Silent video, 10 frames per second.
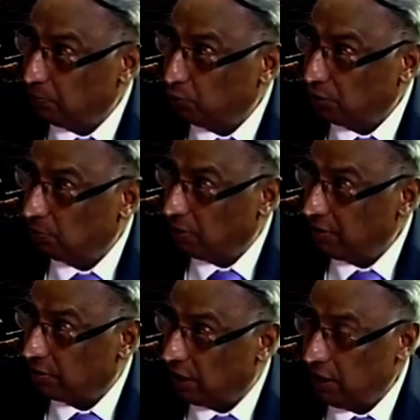put it mm.
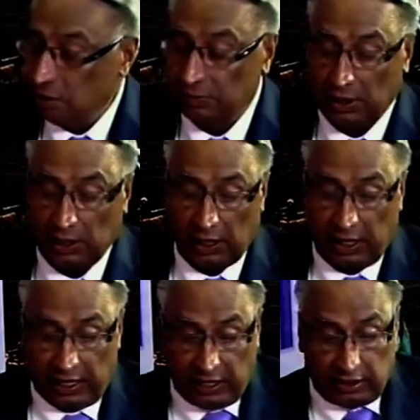bluntly.
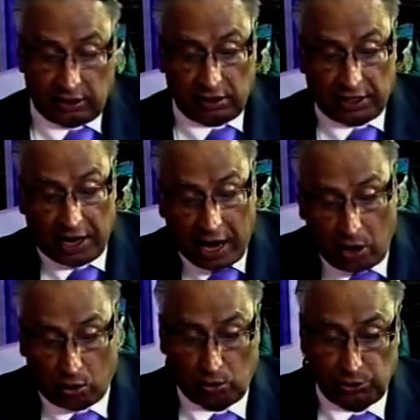And uh,
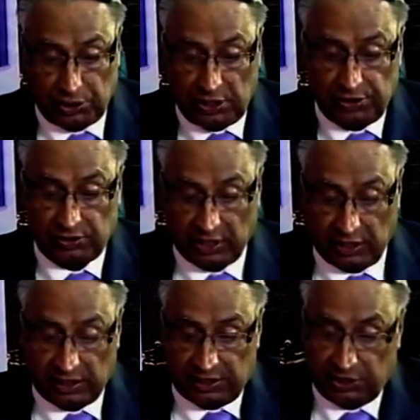now she is saying
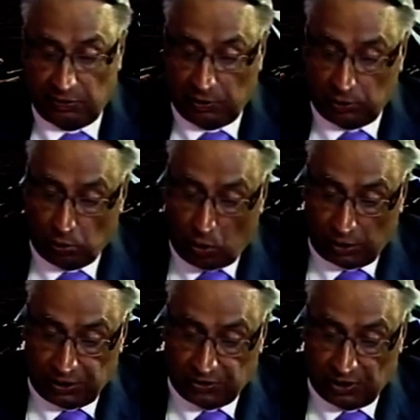that she will do all
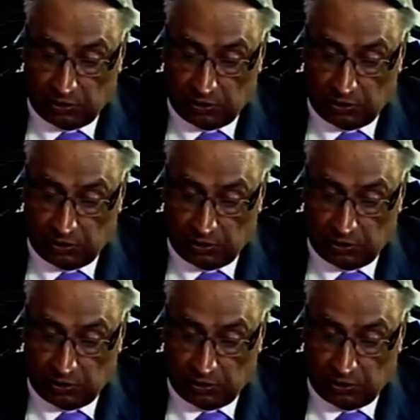these things.